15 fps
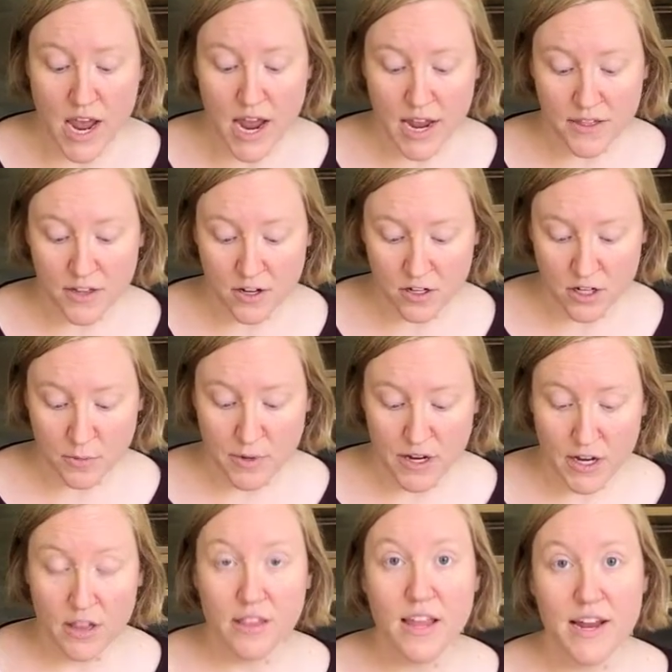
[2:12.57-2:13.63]
and they're going to
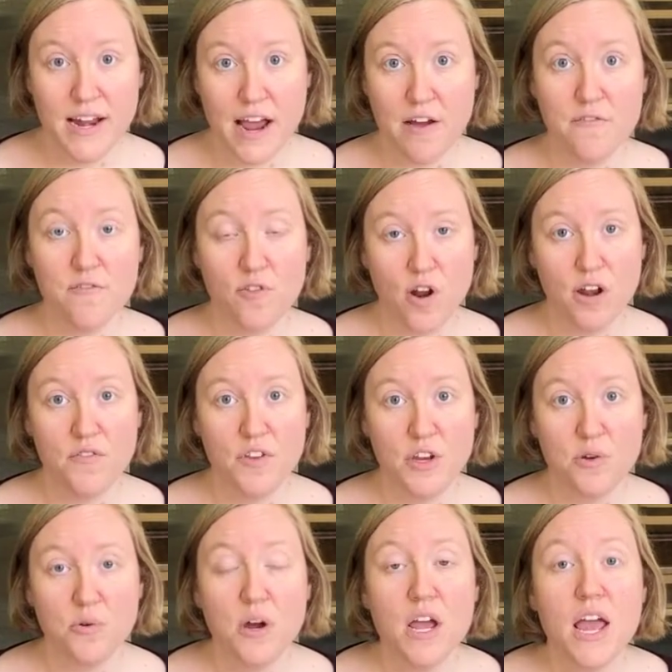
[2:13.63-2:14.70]
be laid out in front of
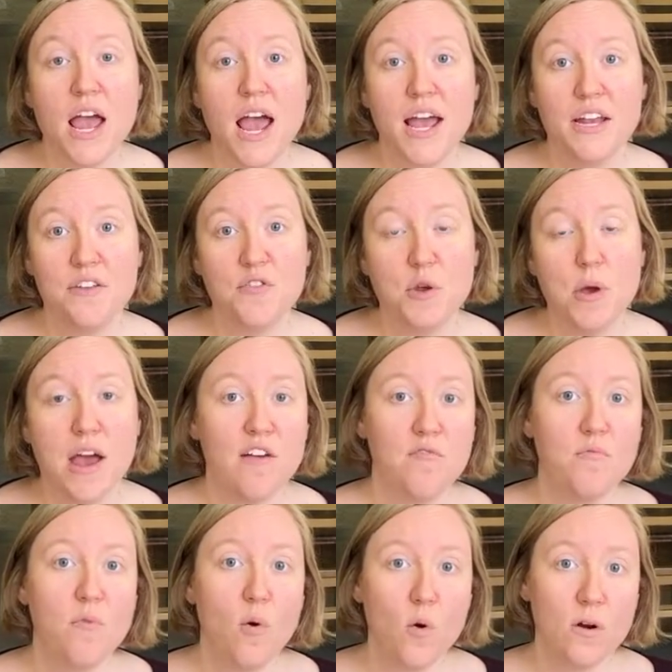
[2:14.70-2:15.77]
you. And if you have
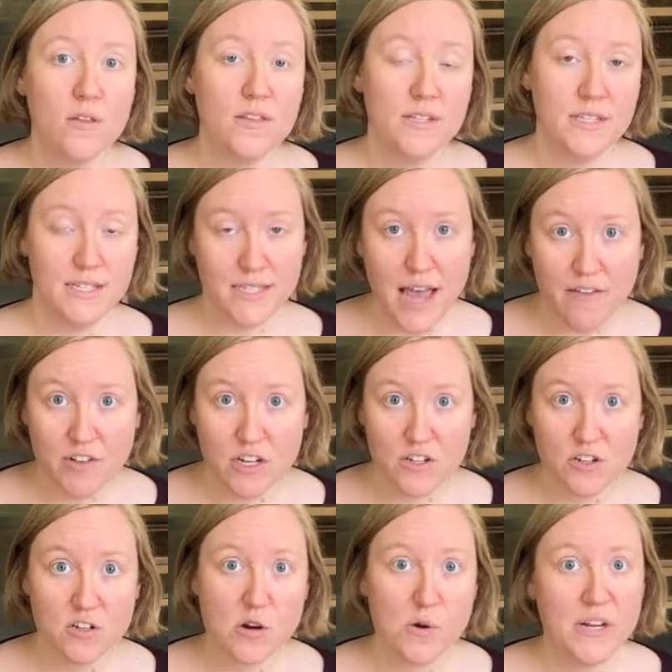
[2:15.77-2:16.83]
more than 7,
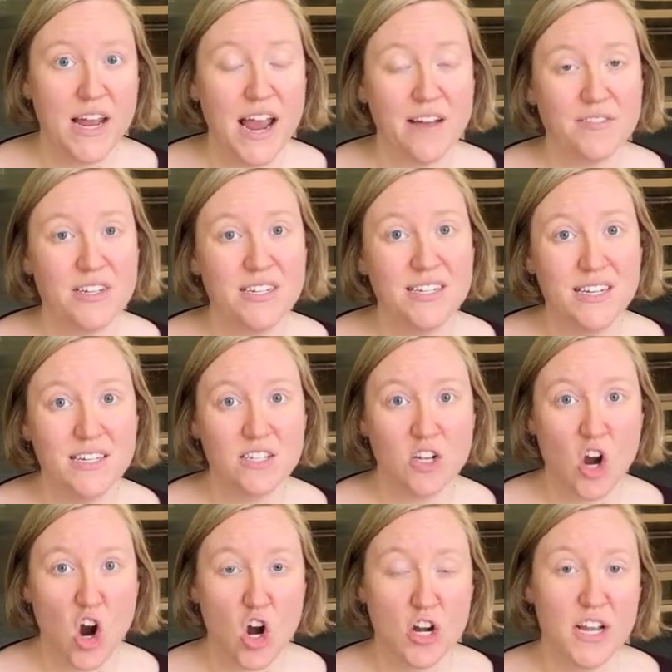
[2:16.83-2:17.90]
you're going to have to
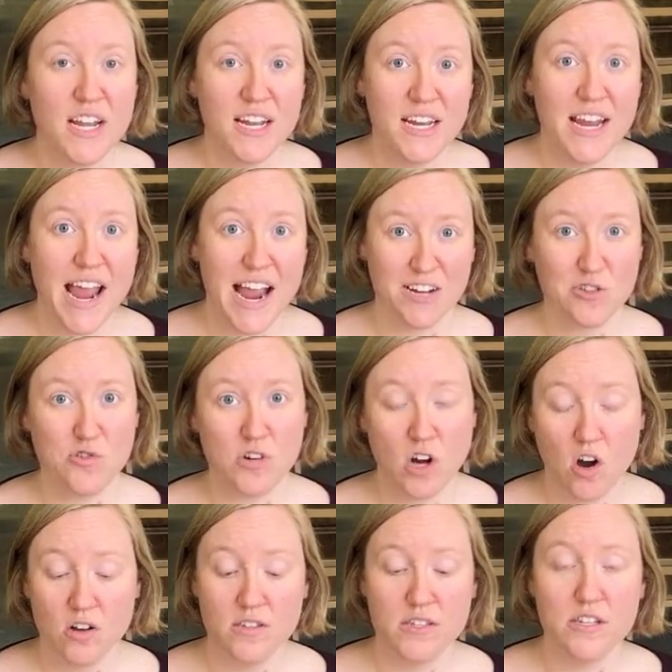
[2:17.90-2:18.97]
discard any extra
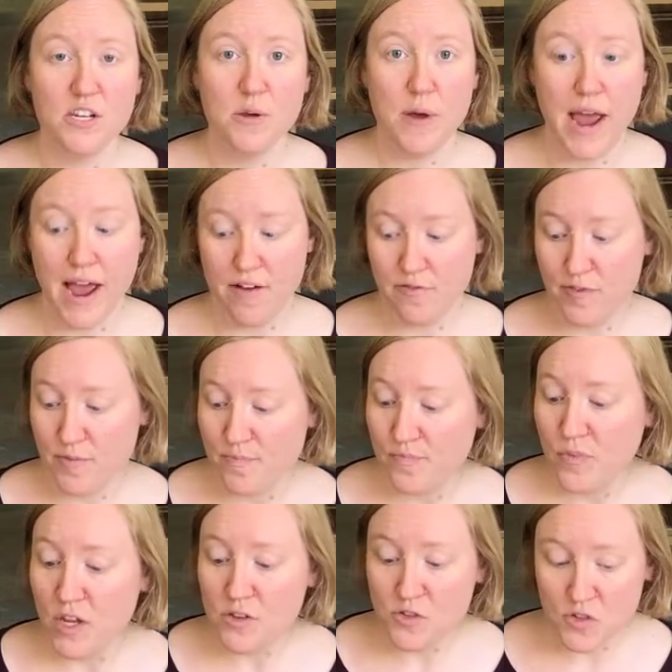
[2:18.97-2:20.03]
cards that you have.
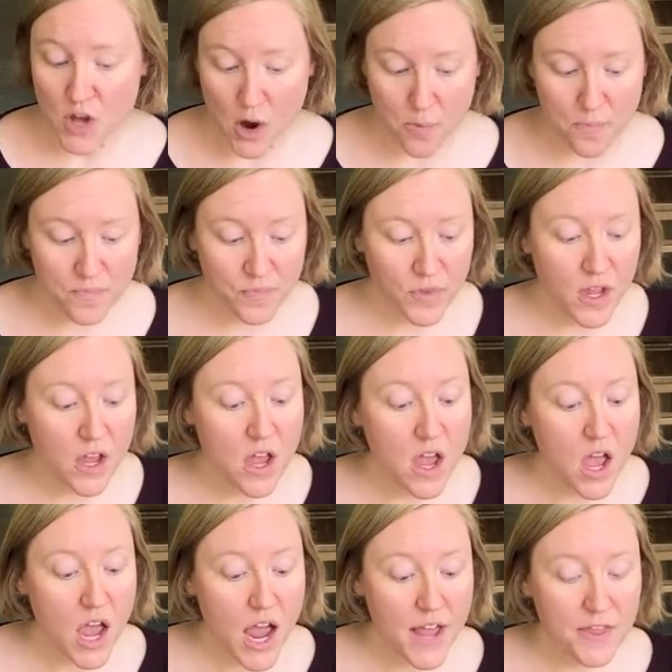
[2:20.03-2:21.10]
So,
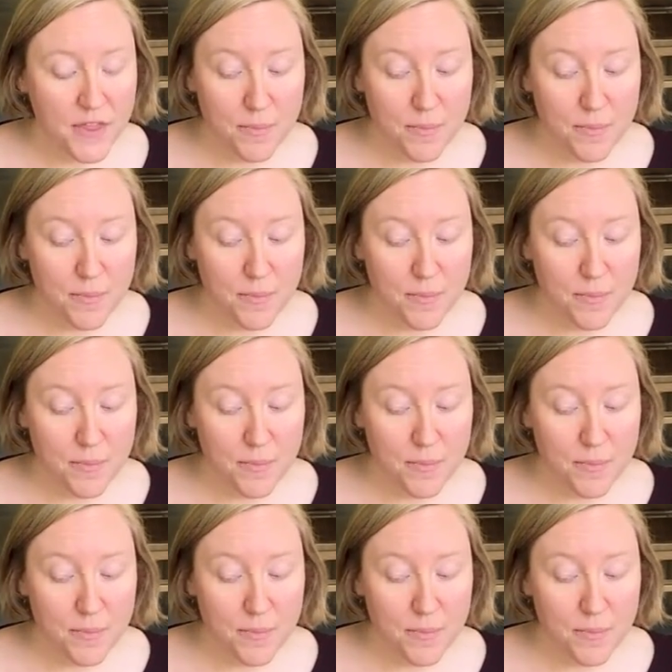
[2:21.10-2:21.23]
at